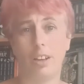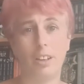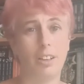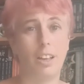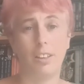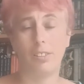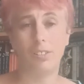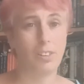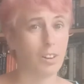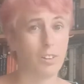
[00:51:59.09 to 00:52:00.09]

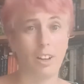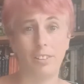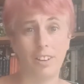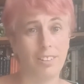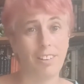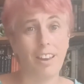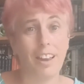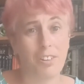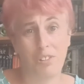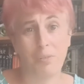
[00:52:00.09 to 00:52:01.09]
it's a good idea to take
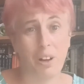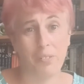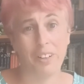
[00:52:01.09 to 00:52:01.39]
extra work when it